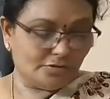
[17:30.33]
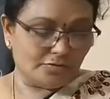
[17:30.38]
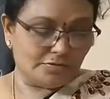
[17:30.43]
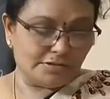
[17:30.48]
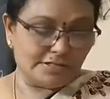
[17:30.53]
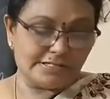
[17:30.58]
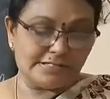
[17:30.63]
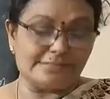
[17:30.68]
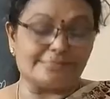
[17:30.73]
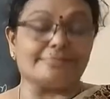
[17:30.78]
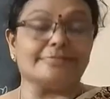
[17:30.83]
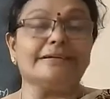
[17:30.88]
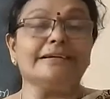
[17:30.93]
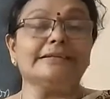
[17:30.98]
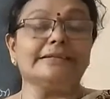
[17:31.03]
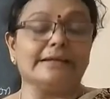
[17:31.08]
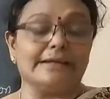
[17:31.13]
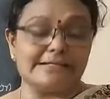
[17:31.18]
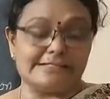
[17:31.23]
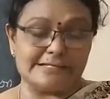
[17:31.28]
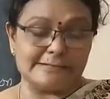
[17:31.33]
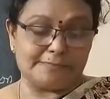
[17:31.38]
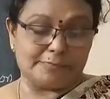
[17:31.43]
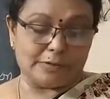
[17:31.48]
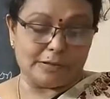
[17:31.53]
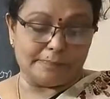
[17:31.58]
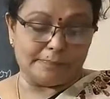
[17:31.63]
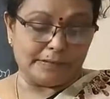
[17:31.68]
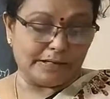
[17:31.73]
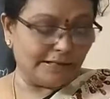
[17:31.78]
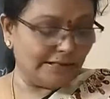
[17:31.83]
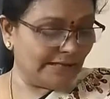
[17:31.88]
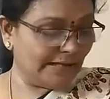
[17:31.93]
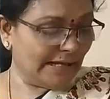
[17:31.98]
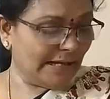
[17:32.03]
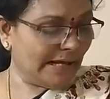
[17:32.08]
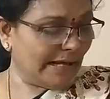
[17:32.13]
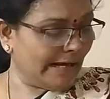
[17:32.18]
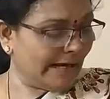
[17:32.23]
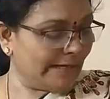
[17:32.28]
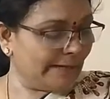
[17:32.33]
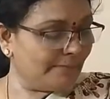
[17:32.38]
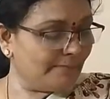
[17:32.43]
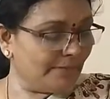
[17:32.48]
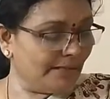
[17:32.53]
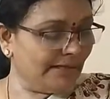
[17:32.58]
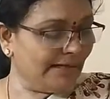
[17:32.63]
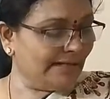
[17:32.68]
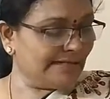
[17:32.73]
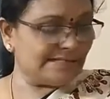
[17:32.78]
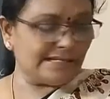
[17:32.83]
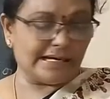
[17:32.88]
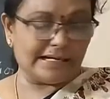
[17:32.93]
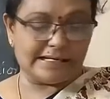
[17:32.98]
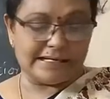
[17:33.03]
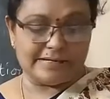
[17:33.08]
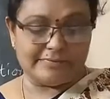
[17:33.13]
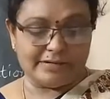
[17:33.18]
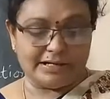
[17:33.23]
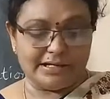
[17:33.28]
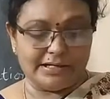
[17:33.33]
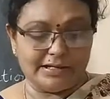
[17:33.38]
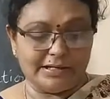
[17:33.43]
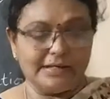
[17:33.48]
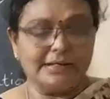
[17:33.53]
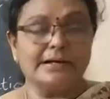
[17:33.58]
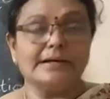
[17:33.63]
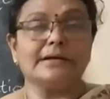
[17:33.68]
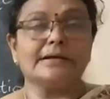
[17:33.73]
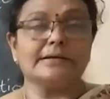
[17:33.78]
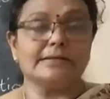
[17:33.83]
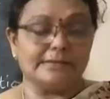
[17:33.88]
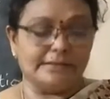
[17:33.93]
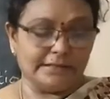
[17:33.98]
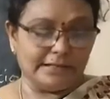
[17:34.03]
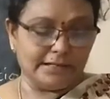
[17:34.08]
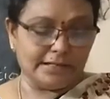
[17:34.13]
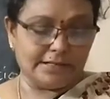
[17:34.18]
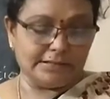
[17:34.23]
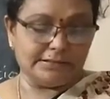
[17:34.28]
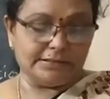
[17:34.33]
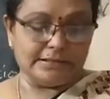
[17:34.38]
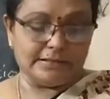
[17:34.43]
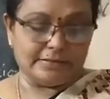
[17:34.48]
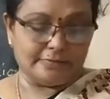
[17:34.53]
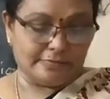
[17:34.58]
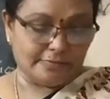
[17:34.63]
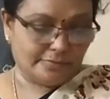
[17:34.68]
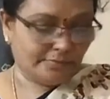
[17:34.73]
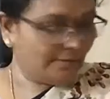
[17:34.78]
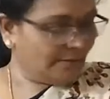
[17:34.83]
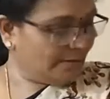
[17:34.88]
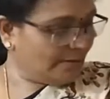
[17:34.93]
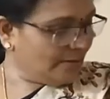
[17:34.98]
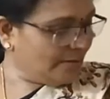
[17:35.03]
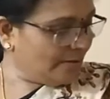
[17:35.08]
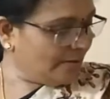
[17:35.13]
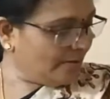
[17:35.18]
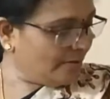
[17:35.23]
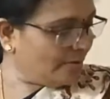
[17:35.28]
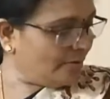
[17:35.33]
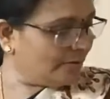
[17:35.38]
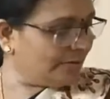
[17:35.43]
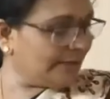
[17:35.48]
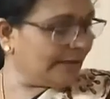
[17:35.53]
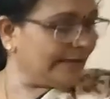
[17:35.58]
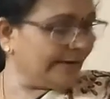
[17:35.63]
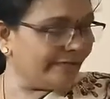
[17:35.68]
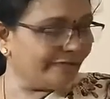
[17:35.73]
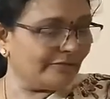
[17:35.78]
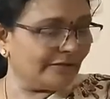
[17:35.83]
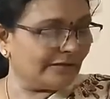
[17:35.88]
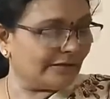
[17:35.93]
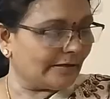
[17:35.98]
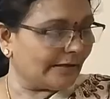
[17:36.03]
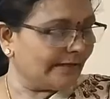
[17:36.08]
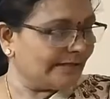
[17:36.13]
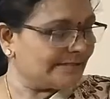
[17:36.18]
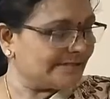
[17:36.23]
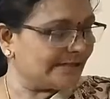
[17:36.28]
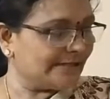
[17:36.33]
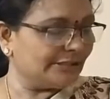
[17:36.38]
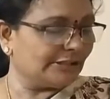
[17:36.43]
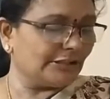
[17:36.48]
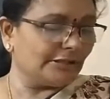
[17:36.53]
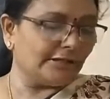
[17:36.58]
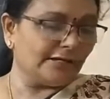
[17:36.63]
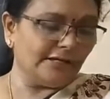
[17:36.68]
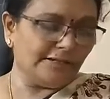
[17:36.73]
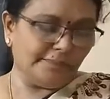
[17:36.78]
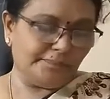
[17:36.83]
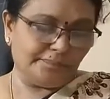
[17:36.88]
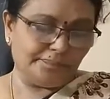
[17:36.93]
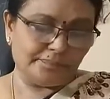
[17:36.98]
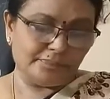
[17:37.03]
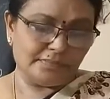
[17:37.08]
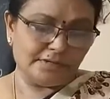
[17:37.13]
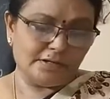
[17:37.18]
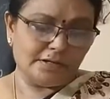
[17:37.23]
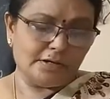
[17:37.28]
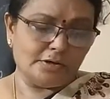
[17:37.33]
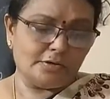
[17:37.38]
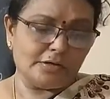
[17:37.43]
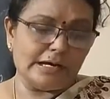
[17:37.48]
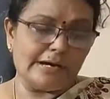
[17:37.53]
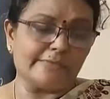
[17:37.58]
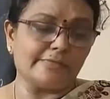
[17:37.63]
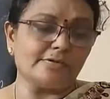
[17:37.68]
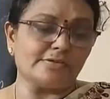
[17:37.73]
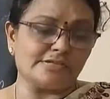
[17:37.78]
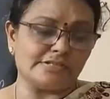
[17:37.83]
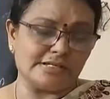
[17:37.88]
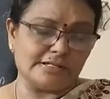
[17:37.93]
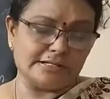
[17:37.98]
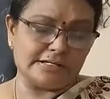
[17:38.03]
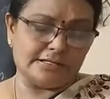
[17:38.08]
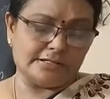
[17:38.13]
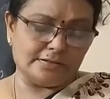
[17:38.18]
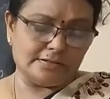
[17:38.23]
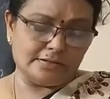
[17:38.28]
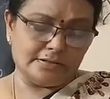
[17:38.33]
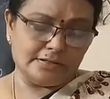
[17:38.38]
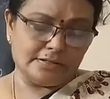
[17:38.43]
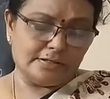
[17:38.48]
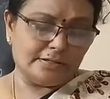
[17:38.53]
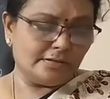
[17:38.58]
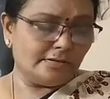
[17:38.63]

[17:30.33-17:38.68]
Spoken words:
You just read the lesson properly, and meanings are given there on the left and the right side, children. You have to see that.